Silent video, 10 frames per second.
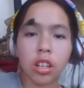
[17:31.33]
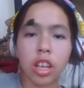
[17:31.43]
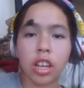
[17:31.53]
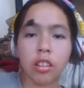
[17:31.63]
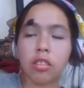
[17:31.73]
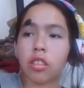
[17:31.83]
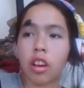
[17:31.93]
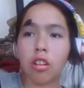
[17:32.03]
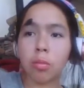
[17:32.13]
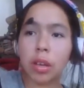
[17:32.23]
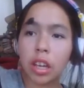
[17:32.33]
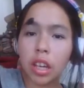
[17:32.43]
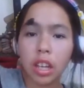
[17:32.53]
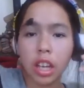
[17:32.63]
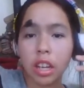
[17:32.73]
And it scared
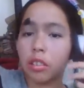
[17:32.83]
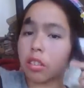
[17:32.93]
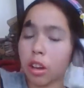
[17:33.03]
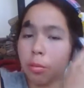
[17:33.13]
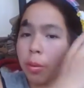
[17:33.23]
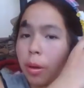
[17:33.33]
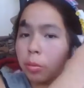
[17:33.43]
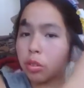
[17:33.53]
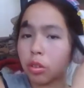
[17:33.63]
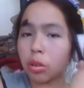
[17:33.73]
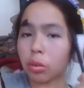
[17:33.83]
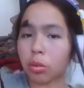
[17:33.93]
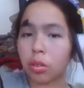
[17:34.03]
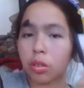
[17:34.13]
me, and it scared my mom too.